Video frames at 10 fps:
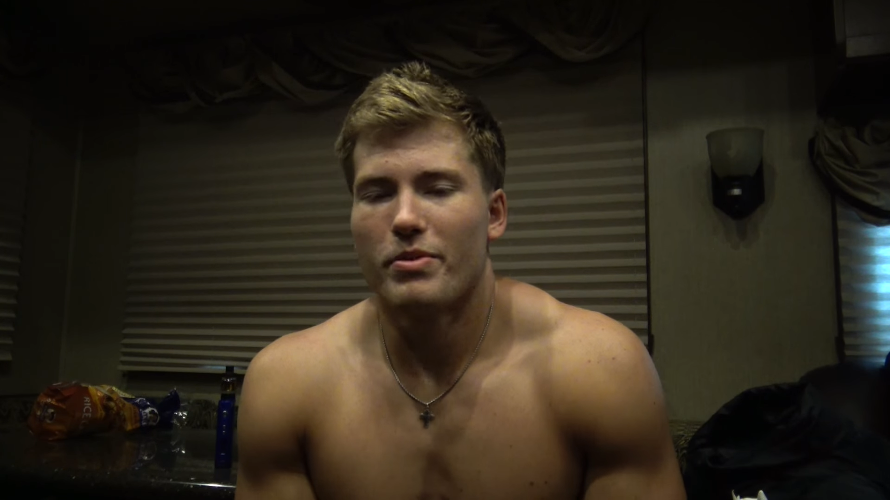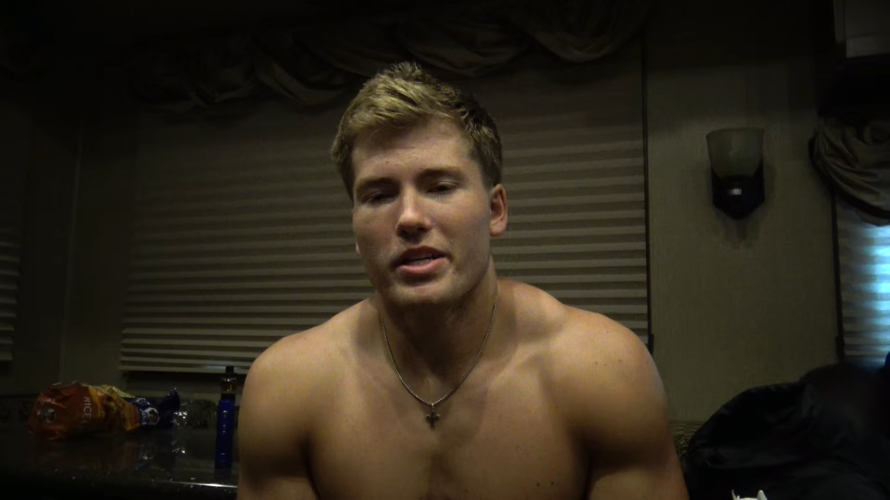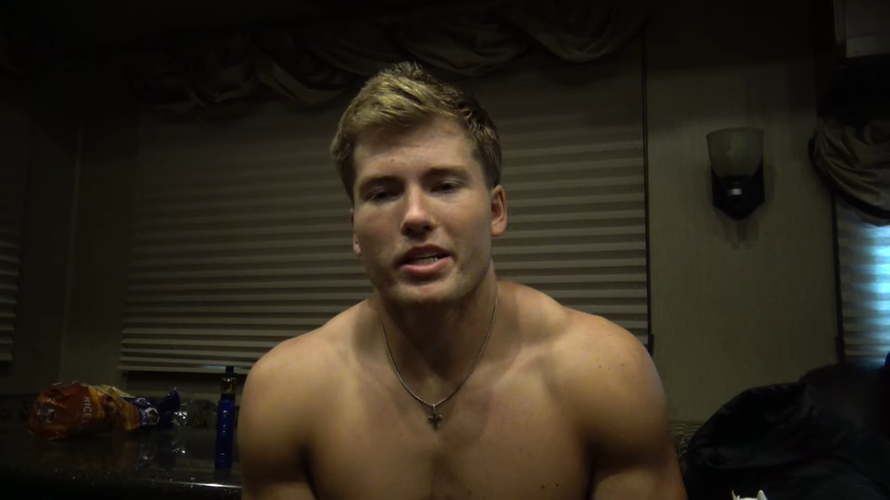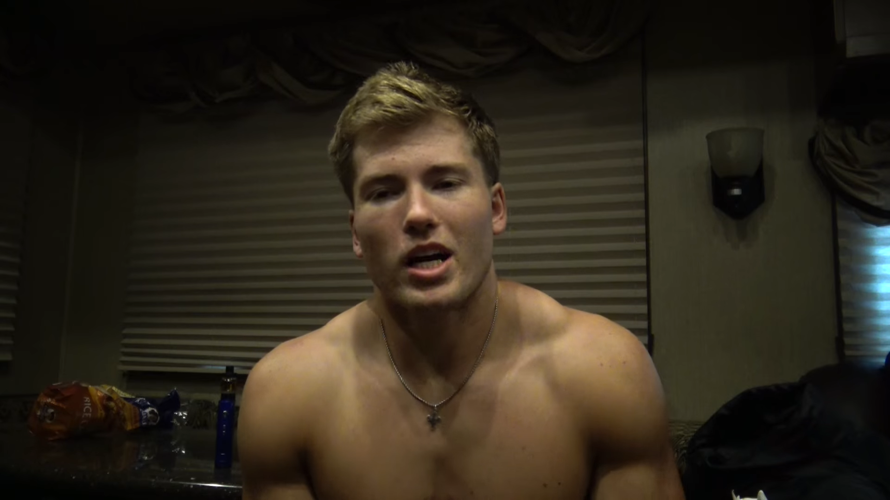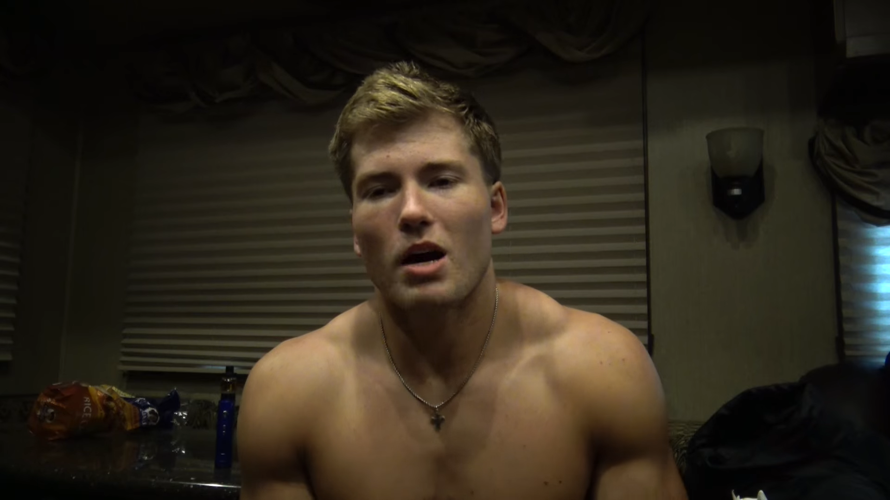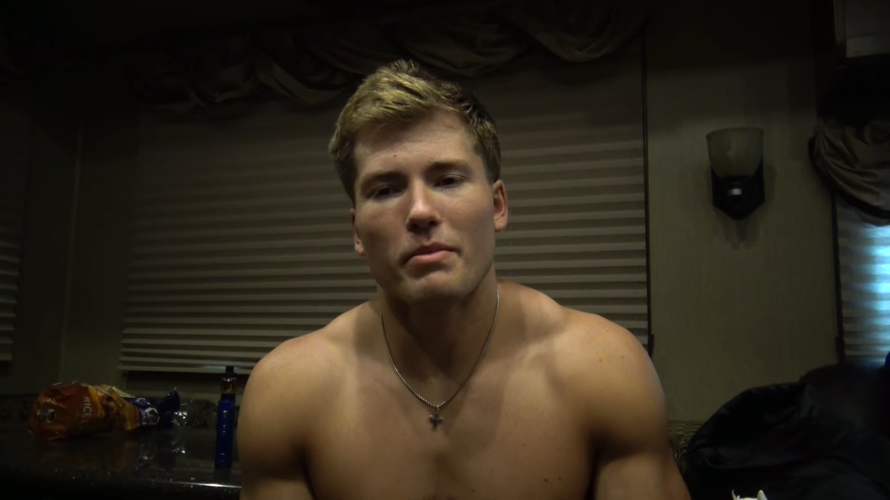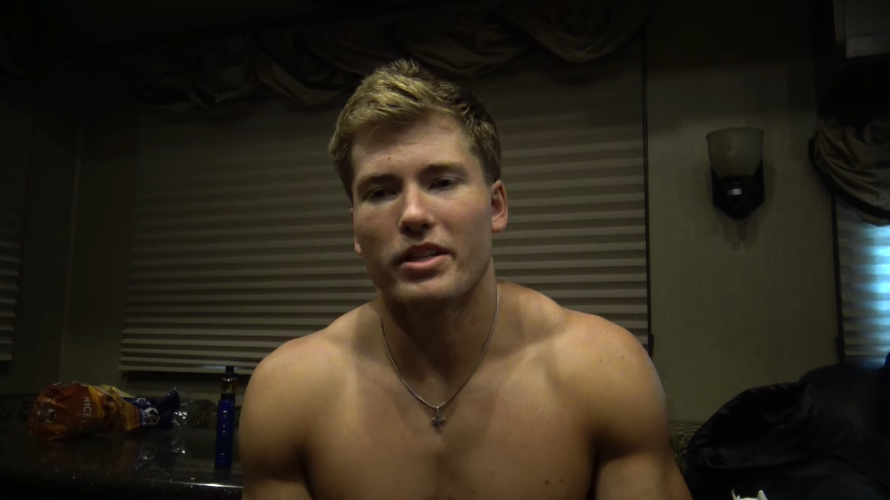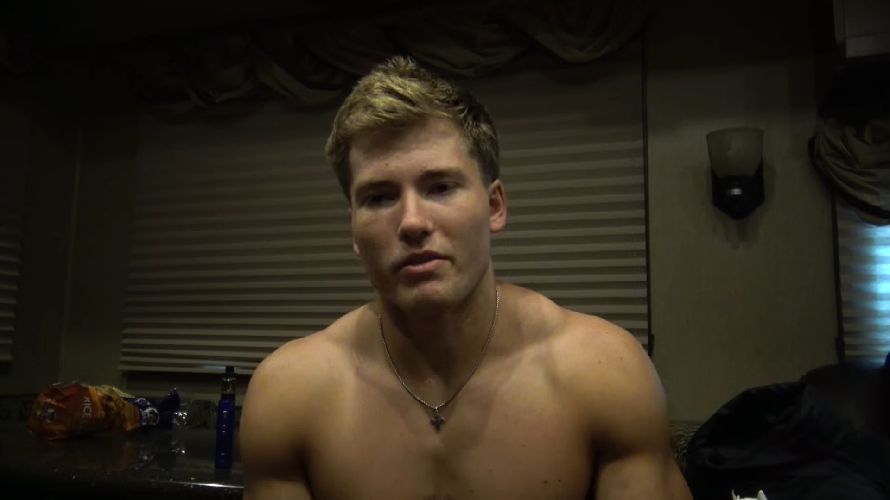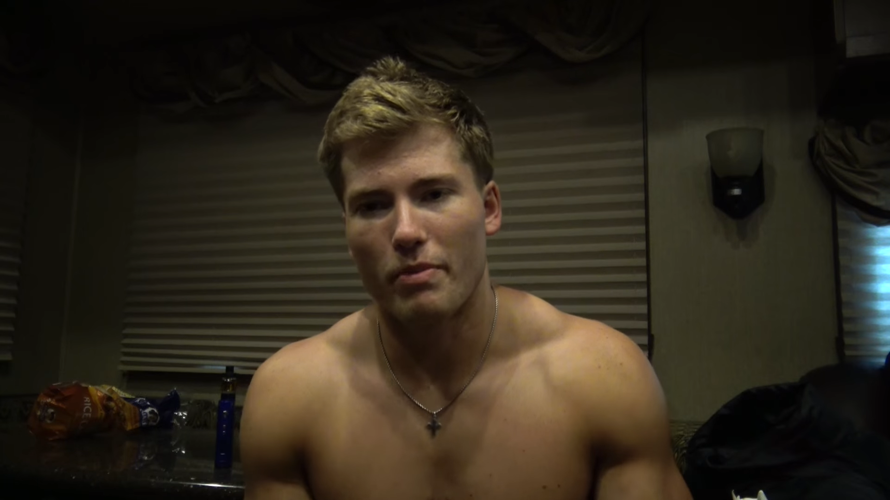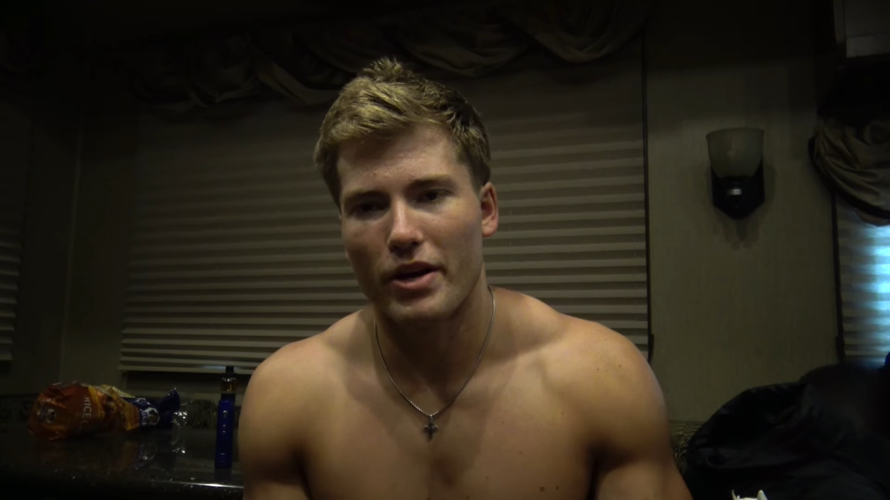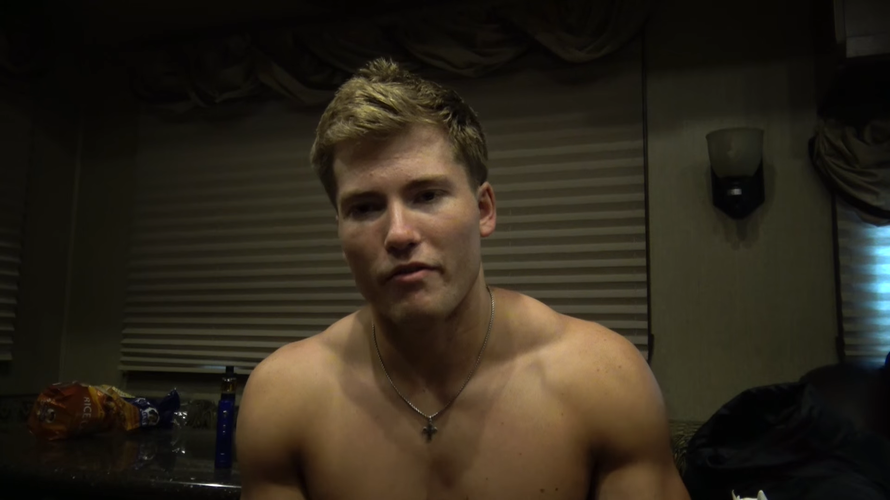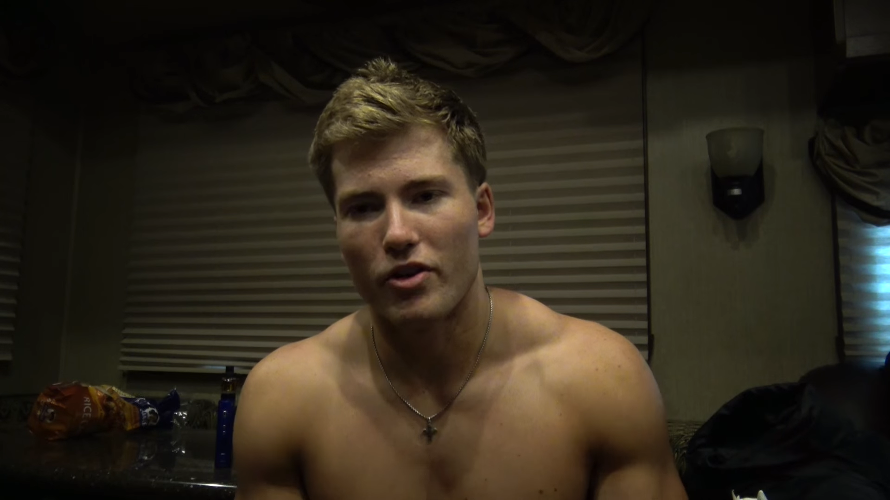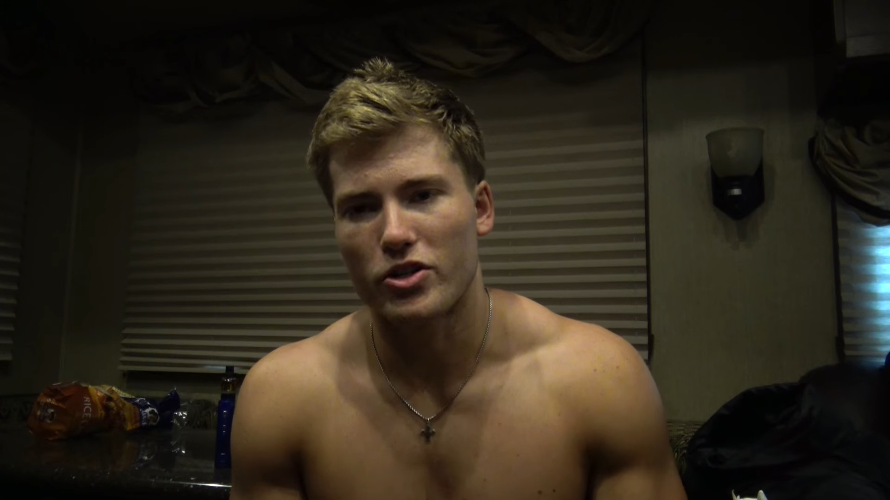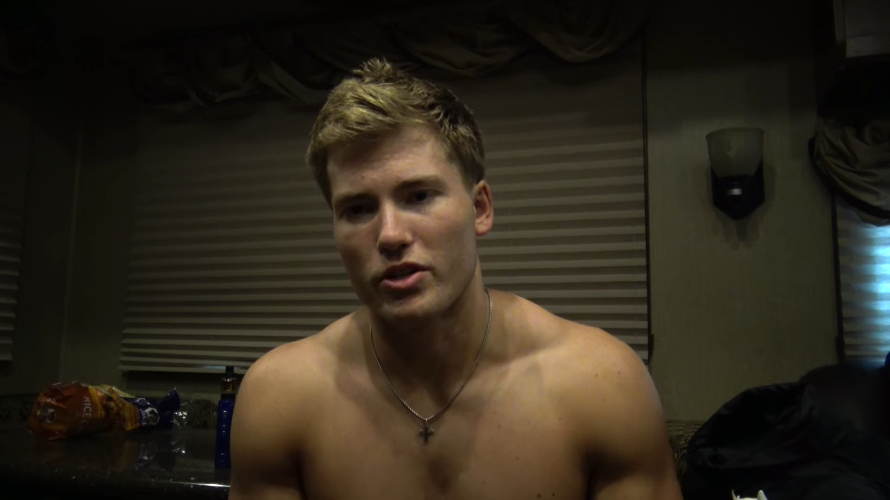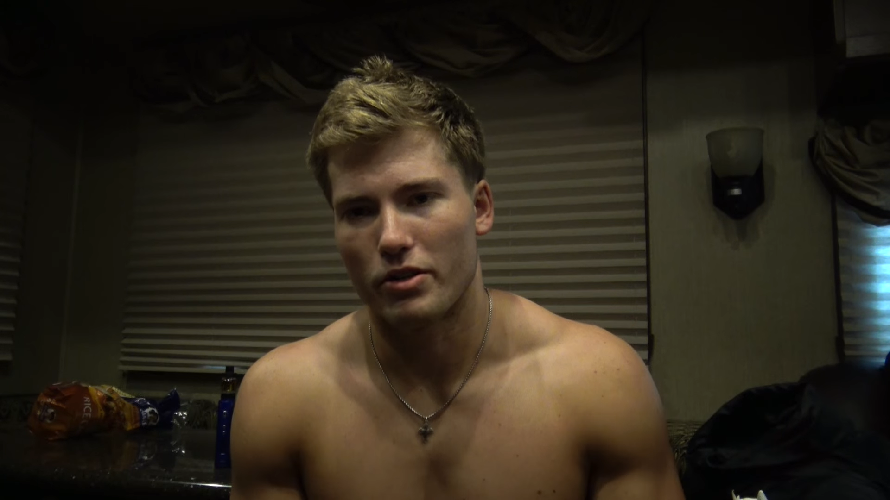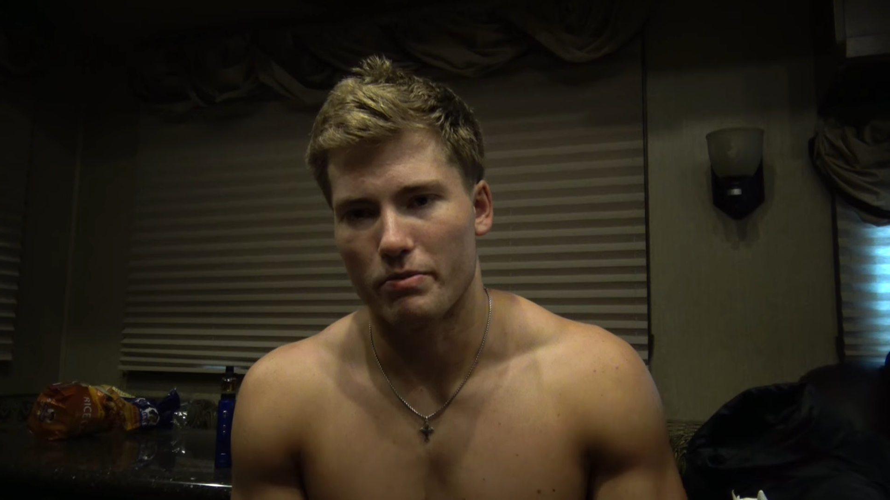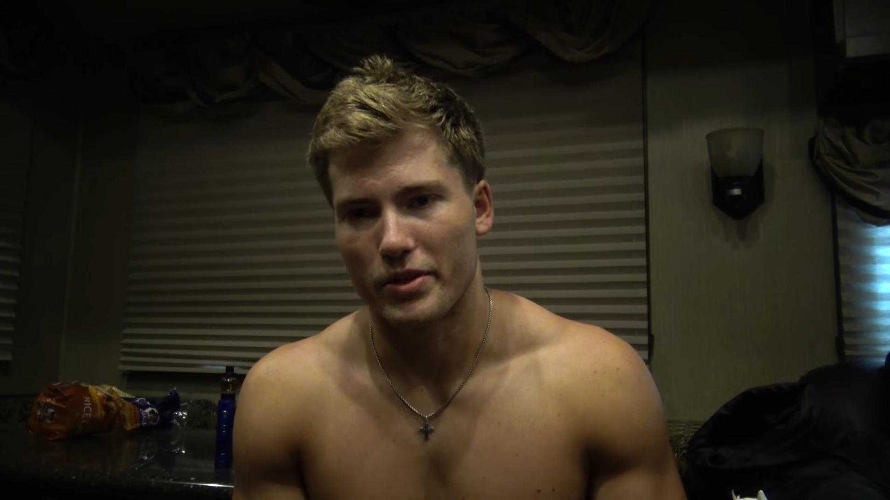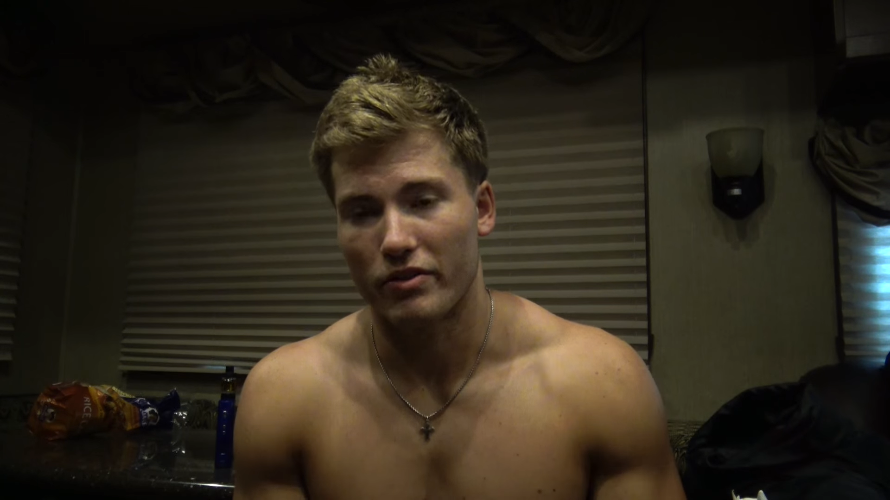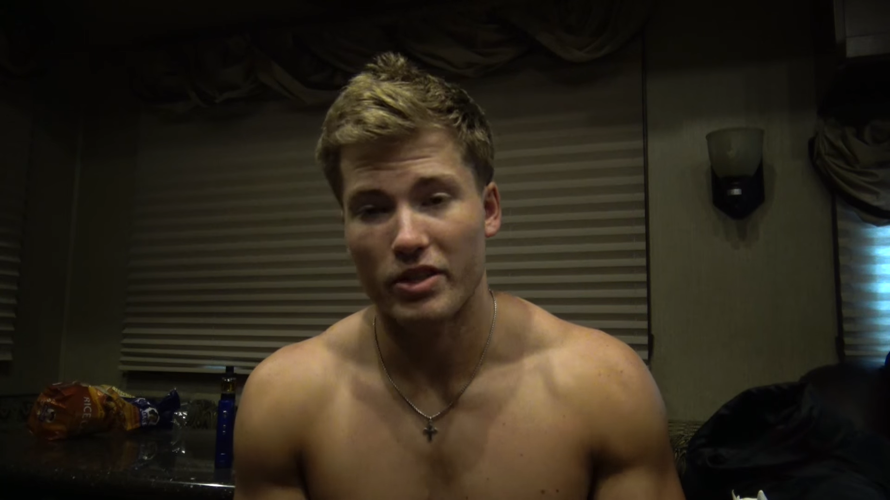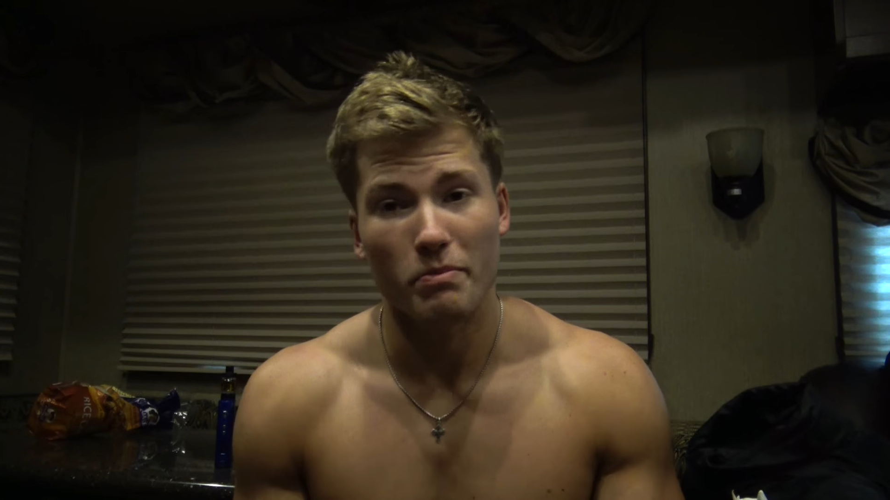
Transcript: becoming the better version of themselves.